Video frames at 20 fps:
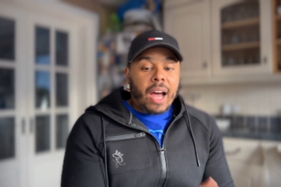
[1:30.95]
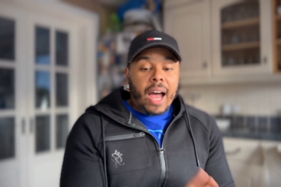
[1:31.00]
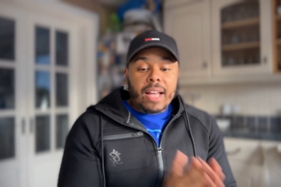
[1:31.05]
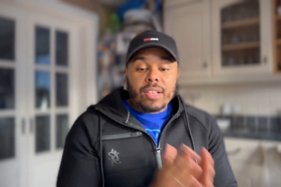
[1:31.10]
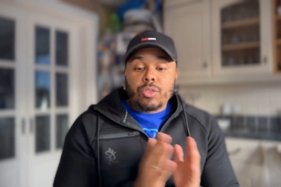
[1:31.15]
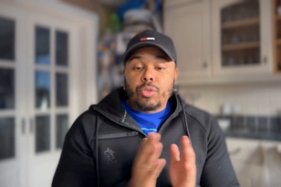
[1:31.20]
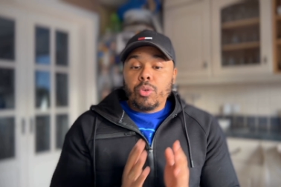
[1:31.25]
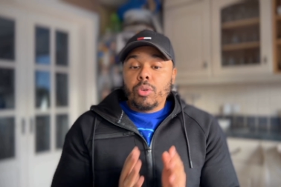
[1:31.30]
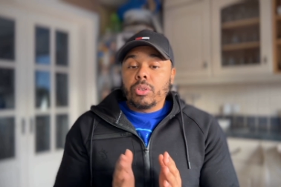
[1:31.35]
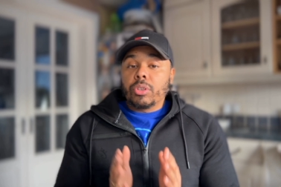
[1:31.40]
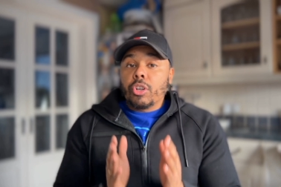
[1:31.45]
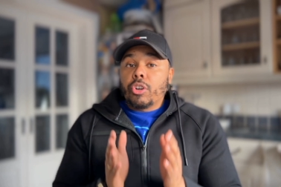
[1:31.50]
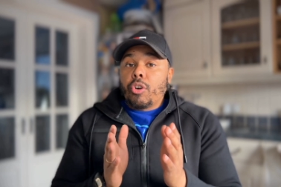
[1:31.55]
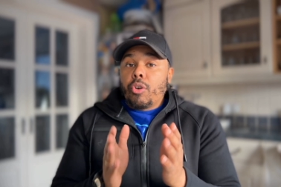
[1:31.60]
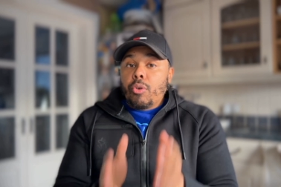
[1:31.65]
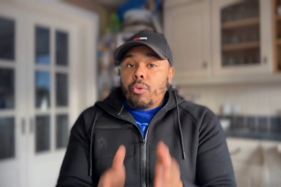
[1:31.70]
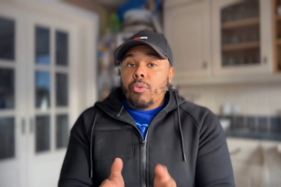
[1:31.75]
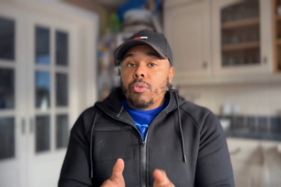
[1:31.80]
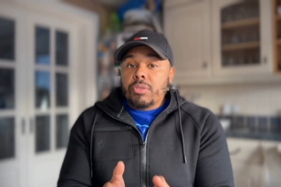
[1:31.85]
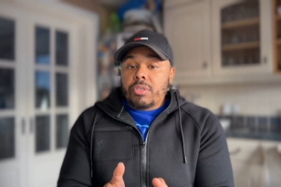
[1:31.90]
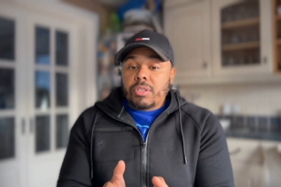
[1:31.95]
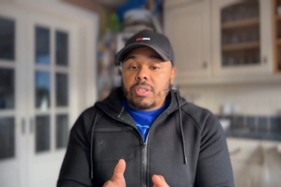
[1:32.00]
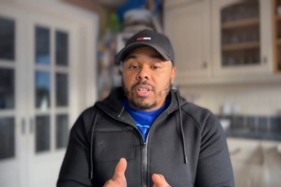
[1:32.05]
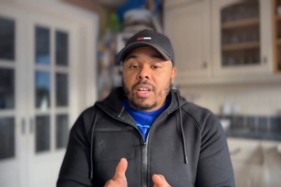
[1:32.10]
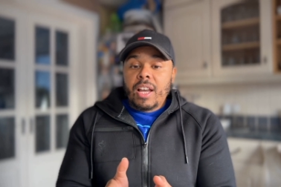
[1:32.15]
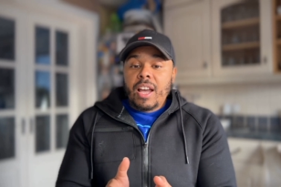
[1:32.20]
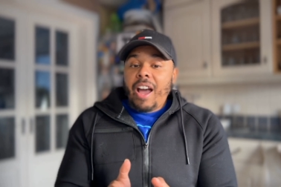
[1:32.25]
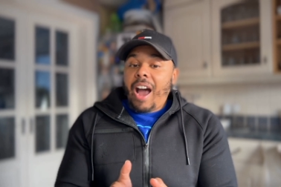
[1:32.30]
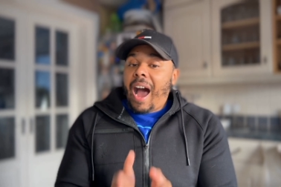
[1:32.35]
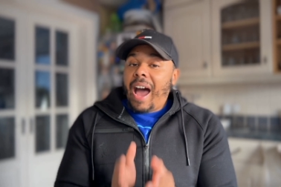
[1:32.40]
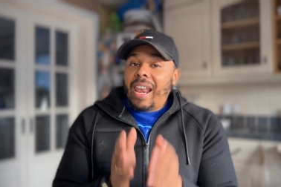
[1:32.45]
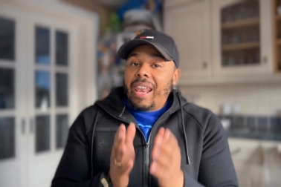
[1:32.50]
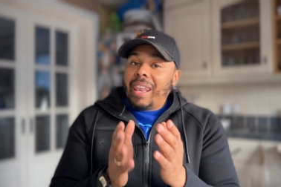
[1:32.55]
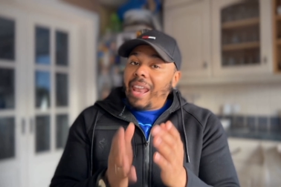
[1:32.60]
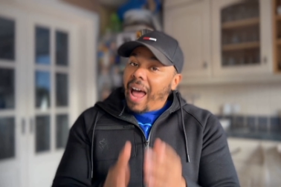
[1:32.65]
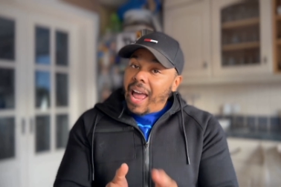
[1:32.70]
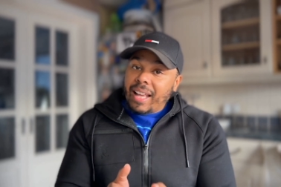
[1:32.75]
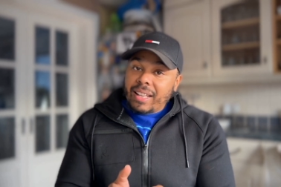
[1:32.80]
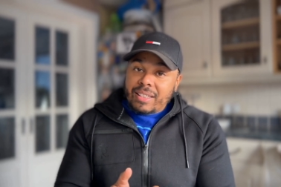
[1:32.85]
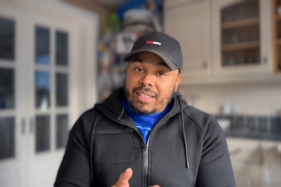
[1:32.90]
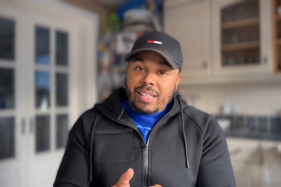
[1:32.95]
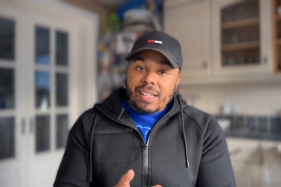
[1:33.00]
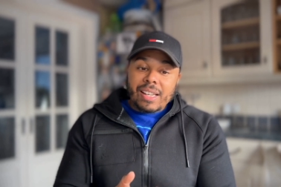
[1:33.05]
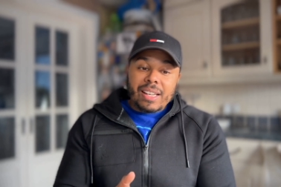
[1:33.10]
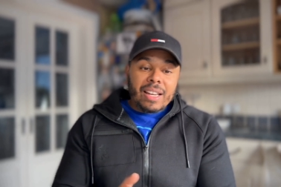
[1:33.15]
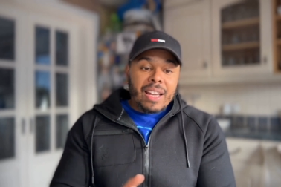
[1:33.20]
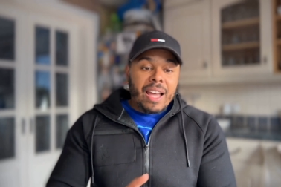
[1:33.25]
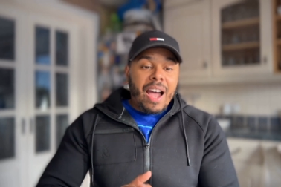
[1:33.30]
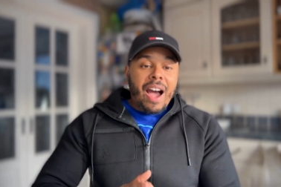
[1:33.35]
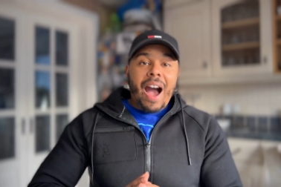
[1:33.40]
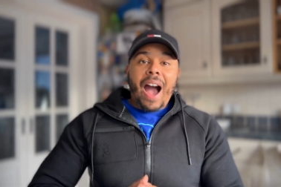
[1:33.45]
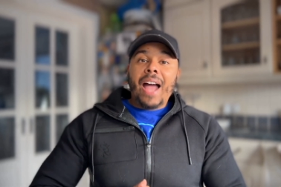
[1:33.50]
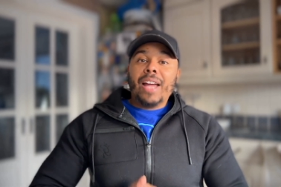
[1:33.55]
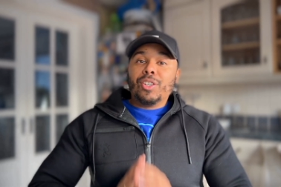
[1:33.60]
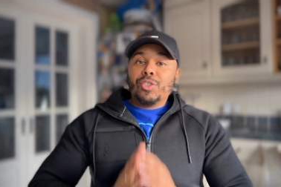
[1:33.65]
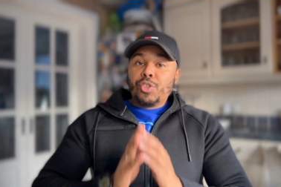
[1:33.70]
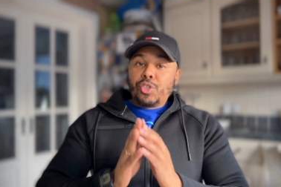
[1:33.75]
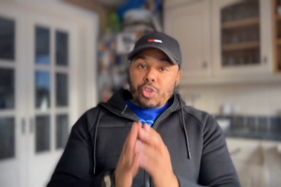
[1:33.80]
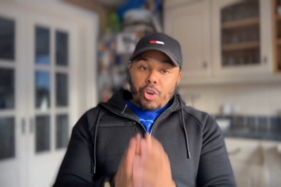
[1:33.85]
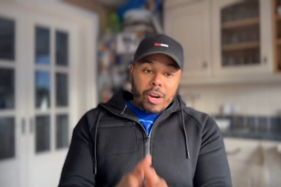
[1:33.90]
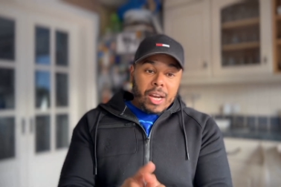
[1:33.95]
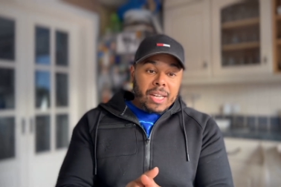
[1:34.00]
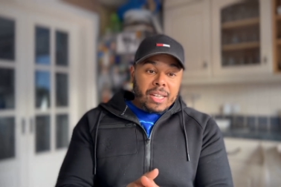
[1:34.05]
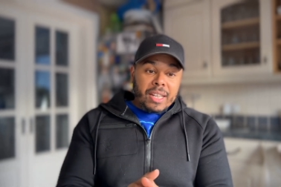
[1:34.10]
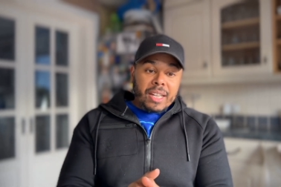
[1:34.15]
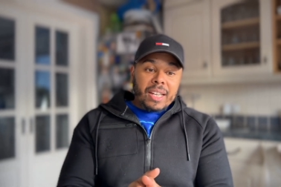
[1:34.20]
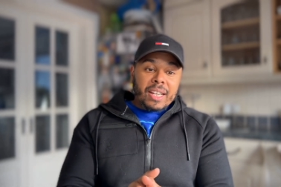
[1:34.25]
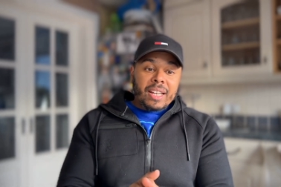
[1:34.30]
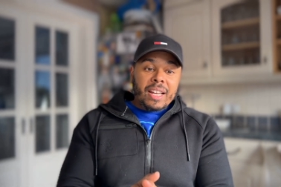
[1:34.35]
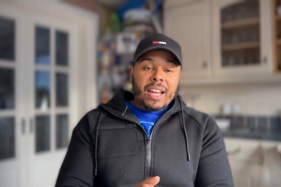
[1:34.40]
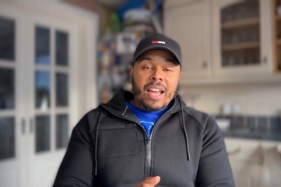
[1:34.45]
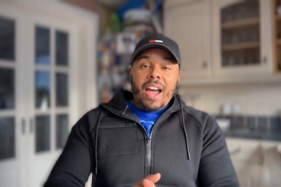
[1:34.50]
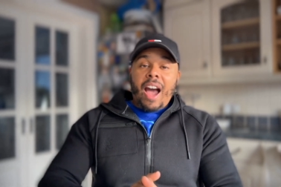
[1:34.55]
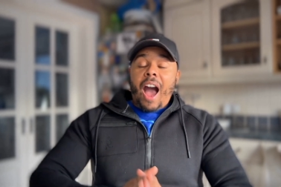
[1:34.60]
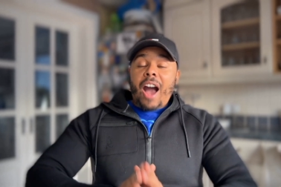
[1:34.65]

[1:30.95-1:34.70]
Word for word: I took the course, I liked it, I enjoyed it,